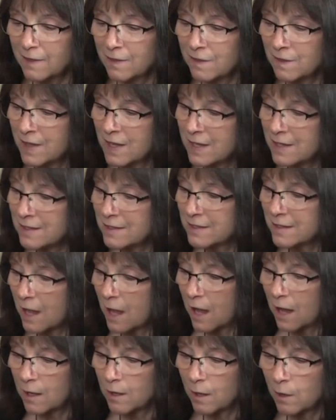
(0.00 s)
These
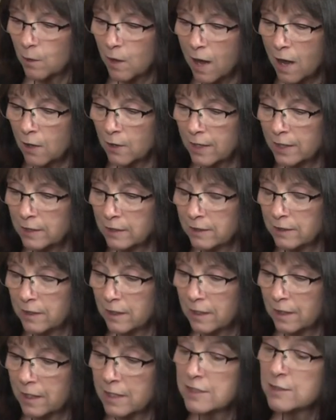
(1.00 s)
are in
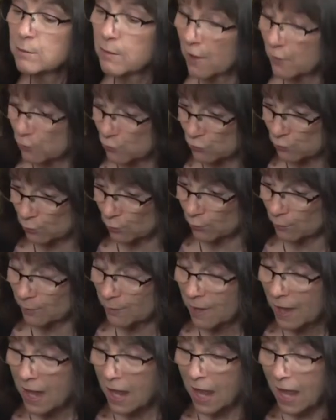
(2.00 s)
his mother's room.
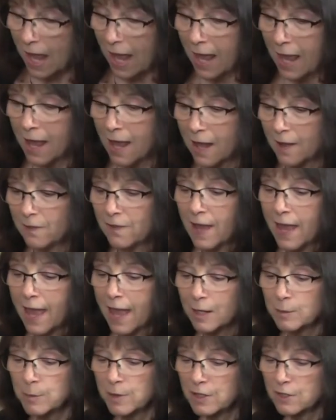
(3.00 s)
And the
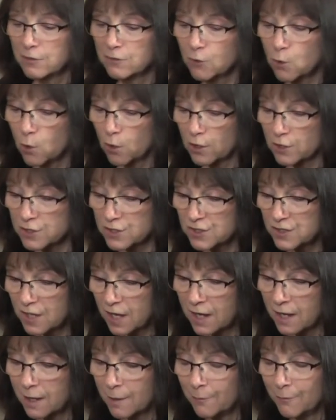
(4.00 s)
hat pin, of course,
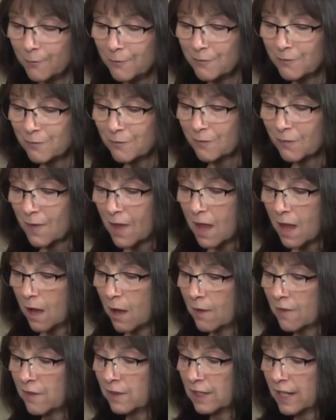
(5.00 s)

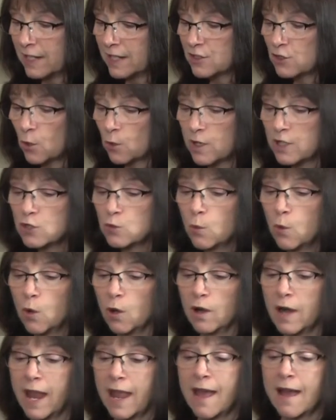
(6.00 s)
the ladies always
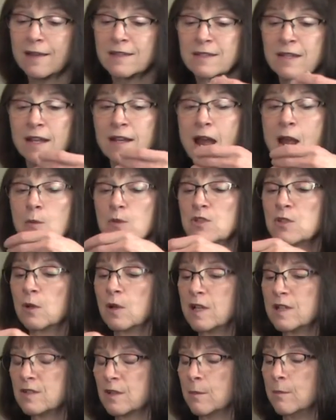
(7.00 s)
wore hats. And I was
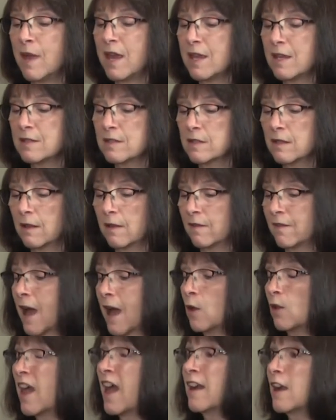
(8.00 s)
always amazed
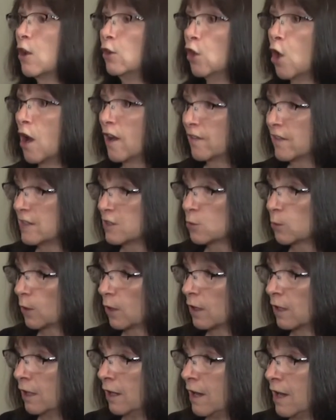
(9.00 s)
at how long these
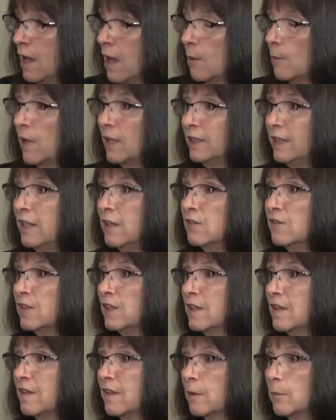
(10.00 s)
were. But
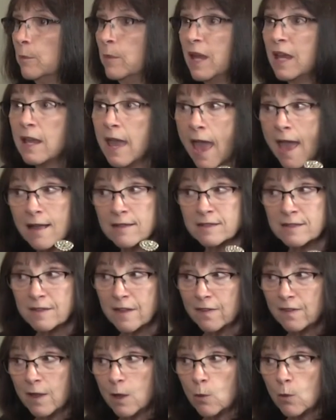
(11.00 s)
given the big hats
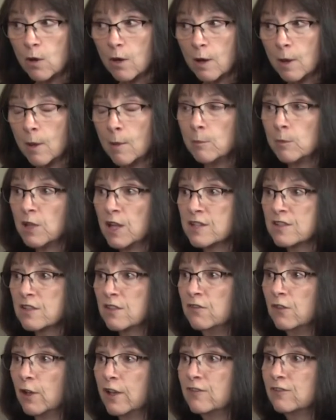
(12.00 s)
that they wore, and plus
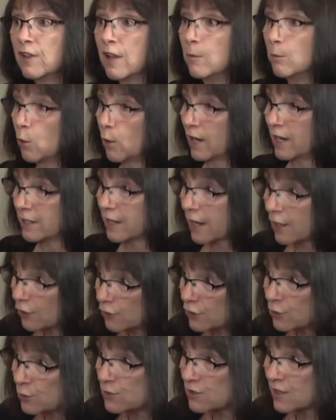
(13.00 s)
the very flamboyant
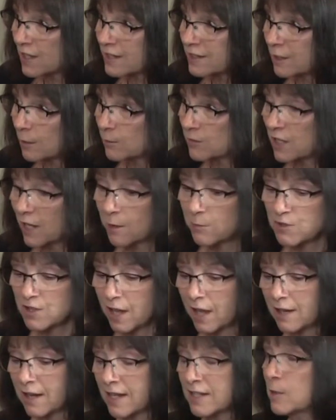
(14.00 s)
hairdos they sometimes
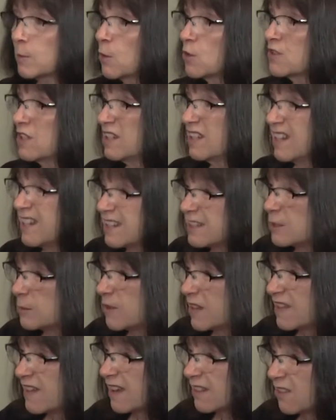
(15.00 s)
had, I suppose it needed to
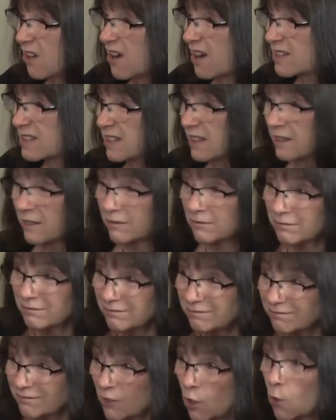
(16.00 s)
be that long to
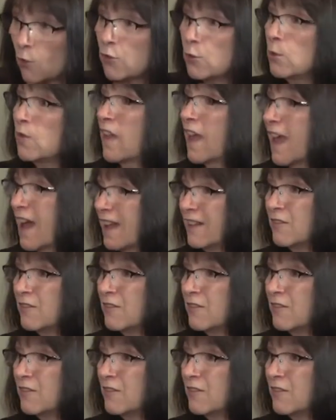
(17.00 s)
go through the hat